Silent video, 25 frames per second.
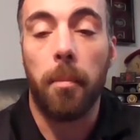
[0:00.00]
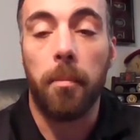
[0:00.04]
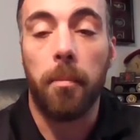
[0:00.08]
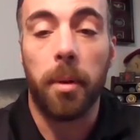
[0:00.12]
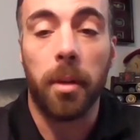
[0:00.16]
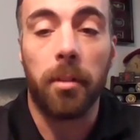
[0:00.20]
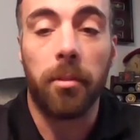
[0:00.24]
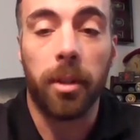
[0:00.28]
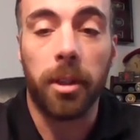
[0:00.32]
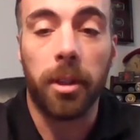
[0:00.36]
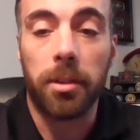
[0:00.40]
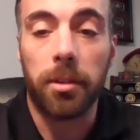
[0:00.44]

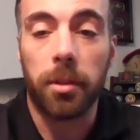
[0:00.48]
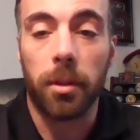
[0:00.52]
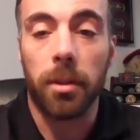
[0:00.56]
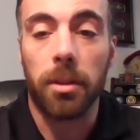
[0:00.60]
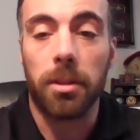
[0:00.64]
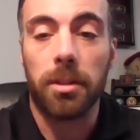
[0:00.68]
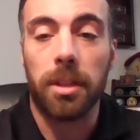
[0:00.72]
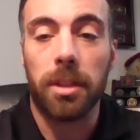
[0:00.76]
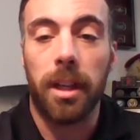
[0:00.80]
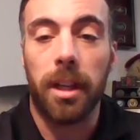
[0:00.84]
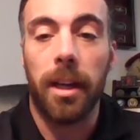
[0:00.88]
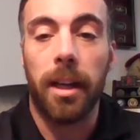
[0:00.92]
big
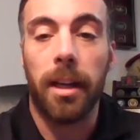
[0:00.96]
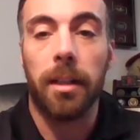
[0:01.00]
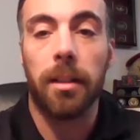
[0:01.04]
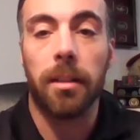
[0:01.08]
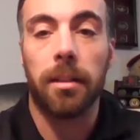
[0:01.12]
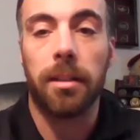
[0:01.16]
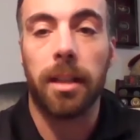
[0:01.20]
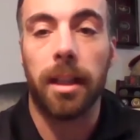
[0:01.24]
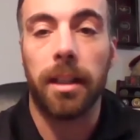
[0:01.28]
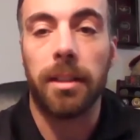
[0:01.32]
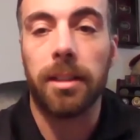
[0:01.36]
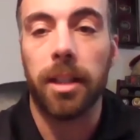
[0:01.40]
resource
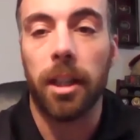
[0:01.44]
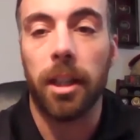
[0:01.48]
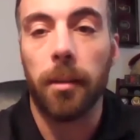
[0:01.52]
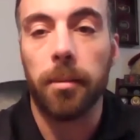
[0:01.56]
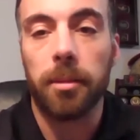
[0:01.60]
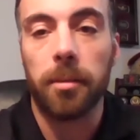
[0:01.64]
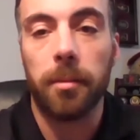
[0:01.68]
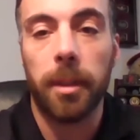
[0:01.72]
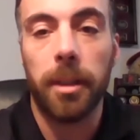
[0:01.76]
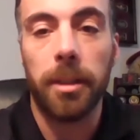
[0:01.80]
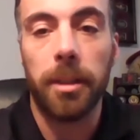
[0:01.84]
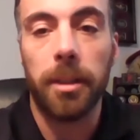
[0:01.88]
that's
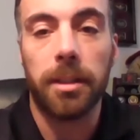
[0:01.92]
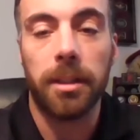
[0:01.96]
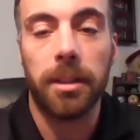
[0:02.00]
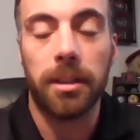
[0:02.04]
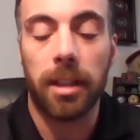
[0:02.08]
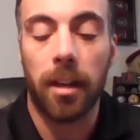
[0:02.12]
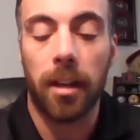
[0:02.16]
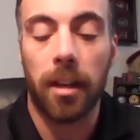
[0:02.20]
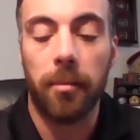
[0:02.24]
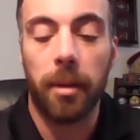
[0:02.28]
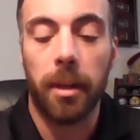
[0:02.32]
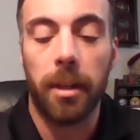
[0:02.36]
helped me
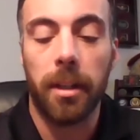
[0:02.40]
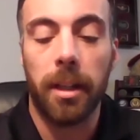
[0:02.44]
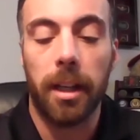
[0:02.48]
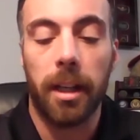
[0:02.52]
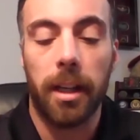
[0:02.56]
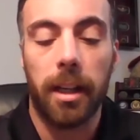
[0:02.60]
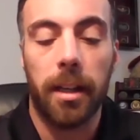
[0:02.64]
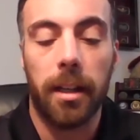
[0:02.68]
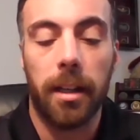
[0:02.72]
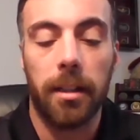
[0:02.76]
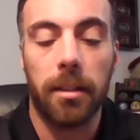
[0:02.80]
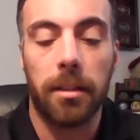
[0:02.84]

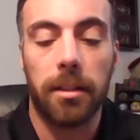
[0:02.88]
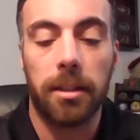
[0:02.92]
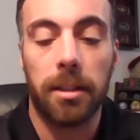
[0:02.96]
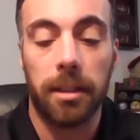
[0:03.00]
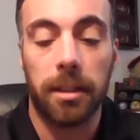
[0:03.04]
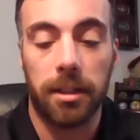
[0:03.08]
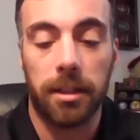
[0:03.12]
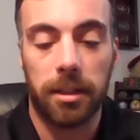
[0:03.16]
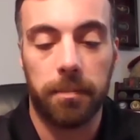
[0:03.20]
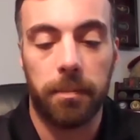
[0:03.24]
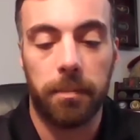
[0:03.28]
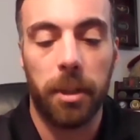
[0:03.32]

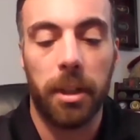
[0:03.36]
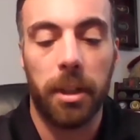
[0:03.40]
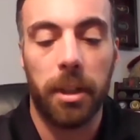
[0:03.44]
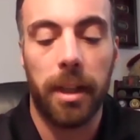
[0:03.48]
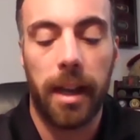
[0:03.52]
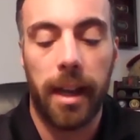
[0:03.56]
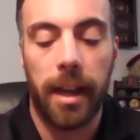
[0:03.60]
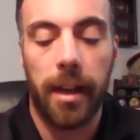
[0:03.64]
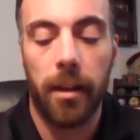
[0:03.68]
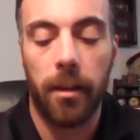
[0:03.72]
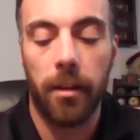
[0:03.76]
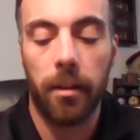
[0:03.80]
since
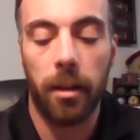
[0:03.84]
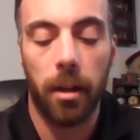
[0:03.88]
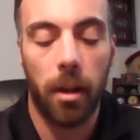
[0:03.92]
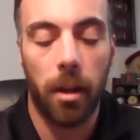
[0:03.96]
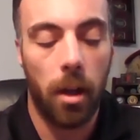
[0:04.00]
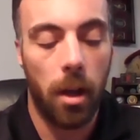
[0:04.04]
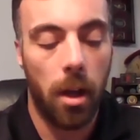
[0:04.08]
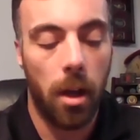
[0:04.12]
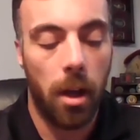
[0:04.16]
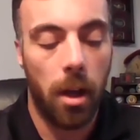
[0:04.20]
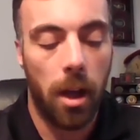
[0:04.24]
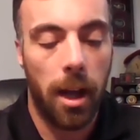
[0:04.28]
being out
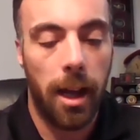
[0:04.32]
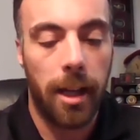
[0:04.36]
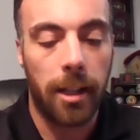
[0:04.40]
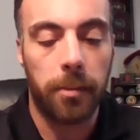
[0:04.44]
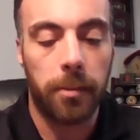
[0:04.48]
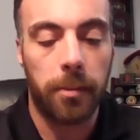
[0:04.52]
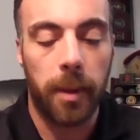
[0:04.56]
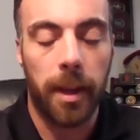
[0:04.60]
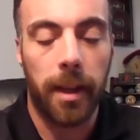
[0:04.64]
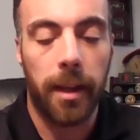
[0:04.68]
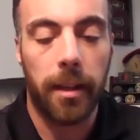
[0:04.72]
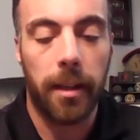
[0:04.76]

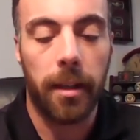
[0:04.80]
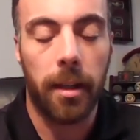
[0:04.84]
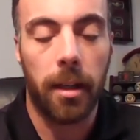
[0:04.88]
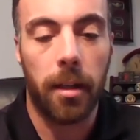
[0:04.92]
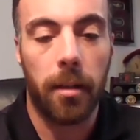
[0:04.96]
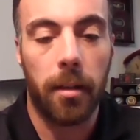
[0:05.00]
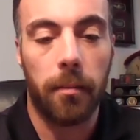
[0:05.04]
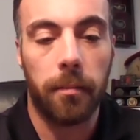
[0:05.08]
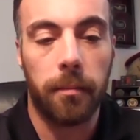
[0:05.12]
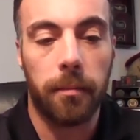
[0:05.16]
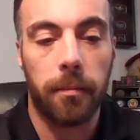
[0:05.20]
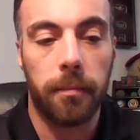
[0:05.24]
has
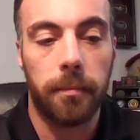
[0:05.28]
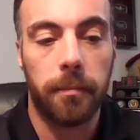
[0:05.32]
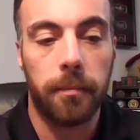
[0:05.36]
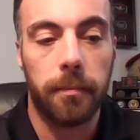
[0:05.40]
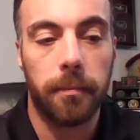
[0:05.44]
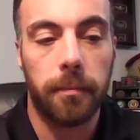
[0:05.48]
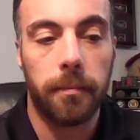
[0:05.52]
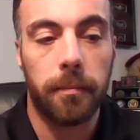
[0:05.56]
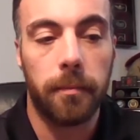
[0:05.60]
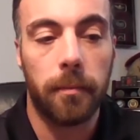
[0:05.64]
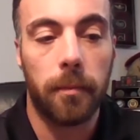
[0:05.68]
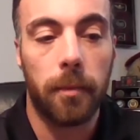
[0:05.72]
been
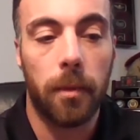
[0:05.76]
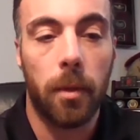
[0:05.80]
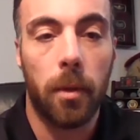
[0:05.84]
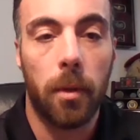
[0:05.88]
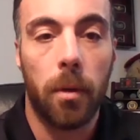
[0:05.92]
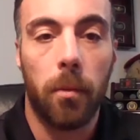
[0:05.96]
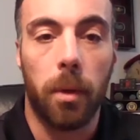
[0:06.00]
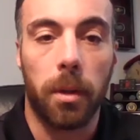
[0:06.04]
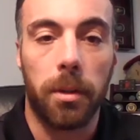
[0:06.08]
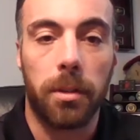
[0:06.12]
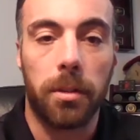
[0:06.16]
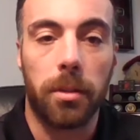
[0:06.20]

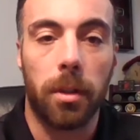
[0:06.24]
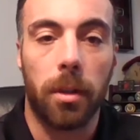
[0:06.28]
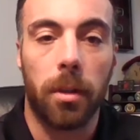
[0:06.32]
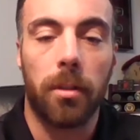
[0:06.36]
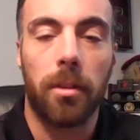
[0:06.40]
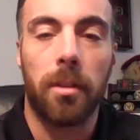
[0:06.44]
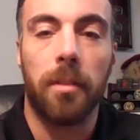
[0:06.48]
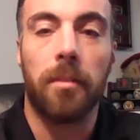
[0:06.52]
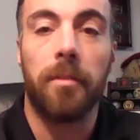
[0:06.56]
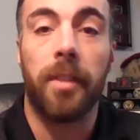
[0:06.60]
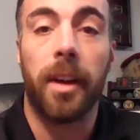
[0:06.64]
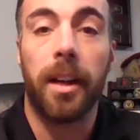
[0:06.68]
what's
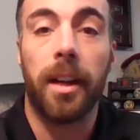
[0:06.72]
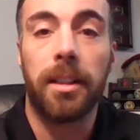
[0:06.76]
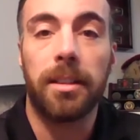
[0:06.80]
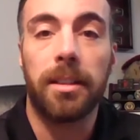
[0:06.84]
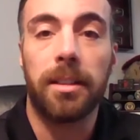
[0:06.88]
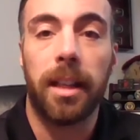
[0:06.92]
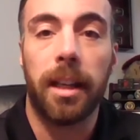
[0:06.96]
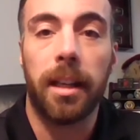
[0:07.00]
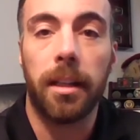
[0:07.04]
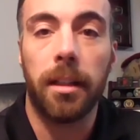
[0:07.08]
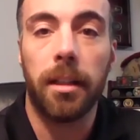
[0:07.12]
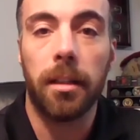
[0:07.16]
called the Vet
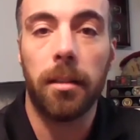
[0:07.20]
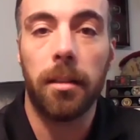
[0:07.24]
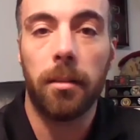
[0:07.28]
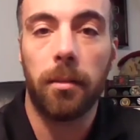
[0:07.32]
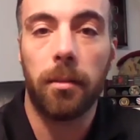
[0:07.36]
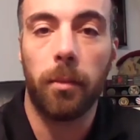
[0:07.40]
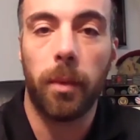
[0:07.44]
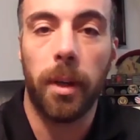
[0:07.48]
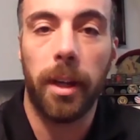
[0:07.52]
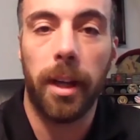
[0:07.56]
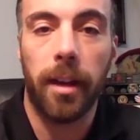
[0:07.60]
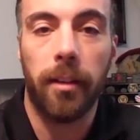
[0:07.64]
Center.
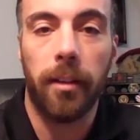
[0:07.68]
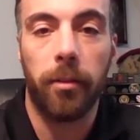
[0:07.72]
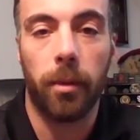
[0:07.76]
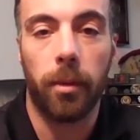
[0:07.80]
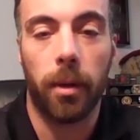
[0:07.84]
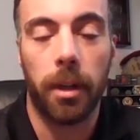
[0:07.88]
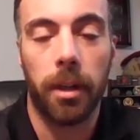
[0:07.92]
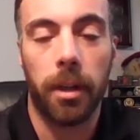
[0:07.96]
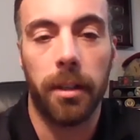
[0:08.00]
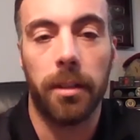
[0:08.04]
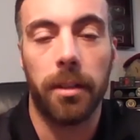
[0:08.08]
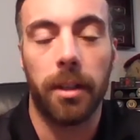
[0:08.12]
We have
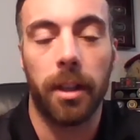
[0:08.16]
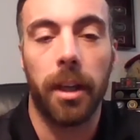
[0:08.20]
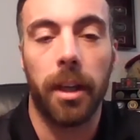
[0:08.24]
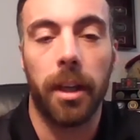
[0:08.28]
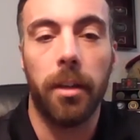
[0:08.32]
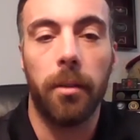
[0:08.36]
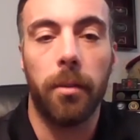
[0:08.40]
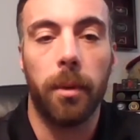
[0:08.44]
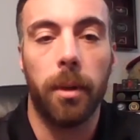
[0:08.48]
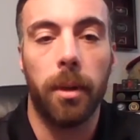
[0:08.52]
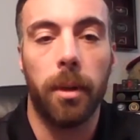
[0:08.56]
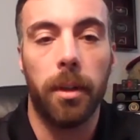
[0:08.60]
one in
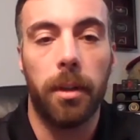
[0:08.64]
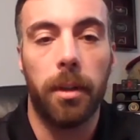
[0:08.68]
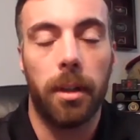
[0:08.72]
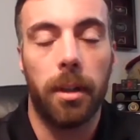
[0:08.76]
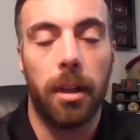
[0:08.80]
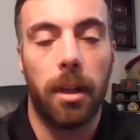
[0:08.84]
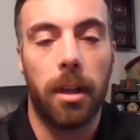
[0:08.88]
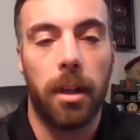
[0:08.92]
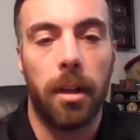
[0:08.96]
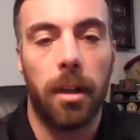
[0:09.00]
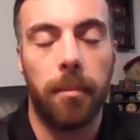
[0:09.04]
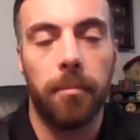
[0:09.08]
Lakewood.
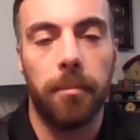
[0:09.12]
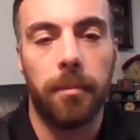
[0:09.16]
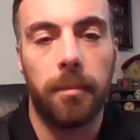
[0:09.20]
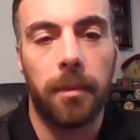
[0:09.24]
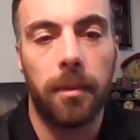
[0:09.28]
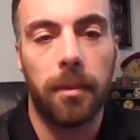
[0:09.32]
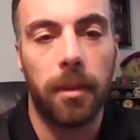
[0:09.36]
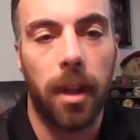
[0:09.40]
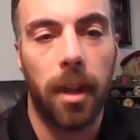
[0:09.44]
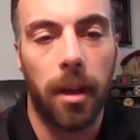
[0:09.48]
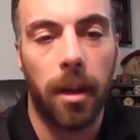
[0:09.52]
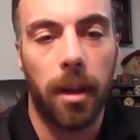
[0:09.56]

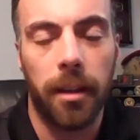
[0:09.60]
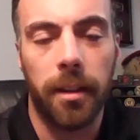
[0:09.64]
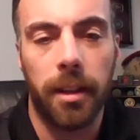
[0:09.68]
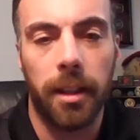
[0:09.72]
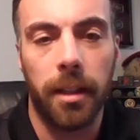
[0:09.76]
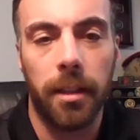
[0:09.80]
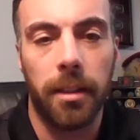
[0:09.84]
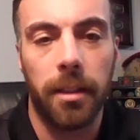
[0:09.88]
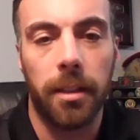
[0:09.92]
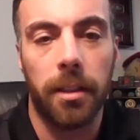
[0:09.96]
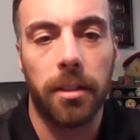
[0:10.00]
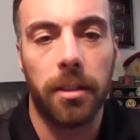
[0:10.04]
I
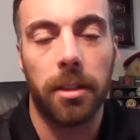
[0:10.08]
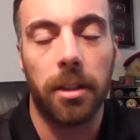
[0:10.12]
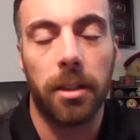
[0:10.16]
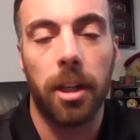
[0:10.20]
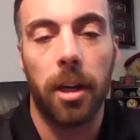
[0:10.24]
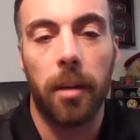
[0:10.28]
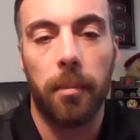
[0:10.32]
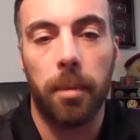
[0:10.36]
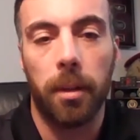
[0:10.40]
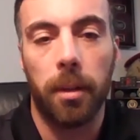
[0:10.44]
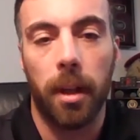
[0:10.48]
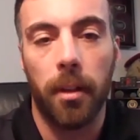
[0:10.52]
think there's a
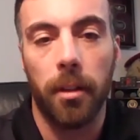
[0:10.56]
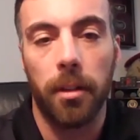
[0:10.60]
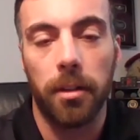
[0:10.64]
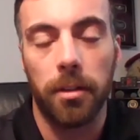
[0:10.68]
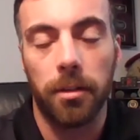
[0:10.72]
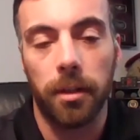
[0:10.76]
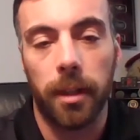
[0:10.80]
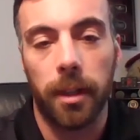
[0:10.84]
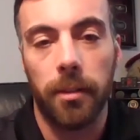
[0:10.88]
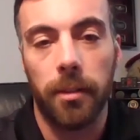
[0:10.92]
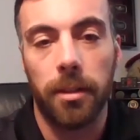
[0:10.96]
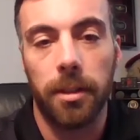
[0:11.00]
couple
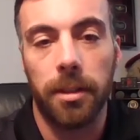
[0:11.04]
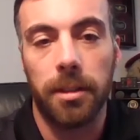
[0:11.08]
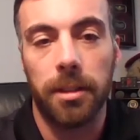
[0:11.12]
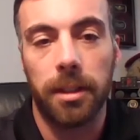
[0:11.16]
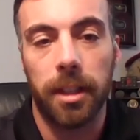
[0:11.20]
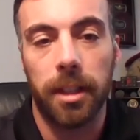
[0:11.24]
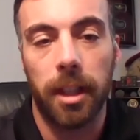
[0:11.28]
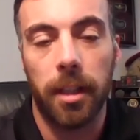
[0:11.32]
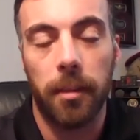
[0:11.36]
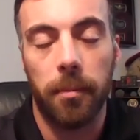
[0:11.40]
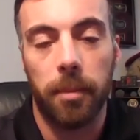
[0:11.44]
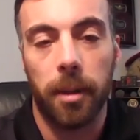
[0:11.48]
others throughout the
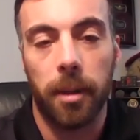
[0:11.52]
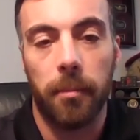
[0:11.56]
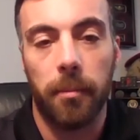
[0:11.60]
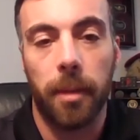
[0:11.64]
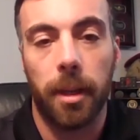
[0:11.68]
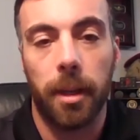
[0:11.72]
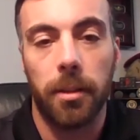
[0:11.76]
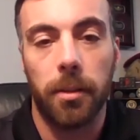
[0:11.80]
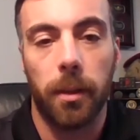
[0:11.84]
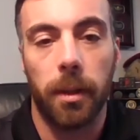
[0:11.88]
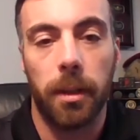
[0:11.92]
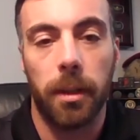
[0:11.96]
state, but
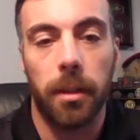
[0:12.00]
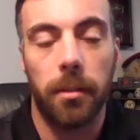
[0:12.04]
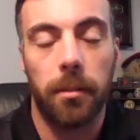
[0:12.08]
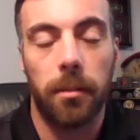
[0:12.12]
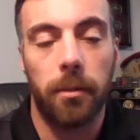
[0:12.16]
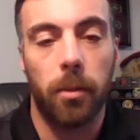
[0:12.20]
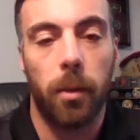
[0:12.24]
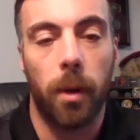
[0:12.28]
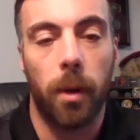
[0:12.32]
I'm not quite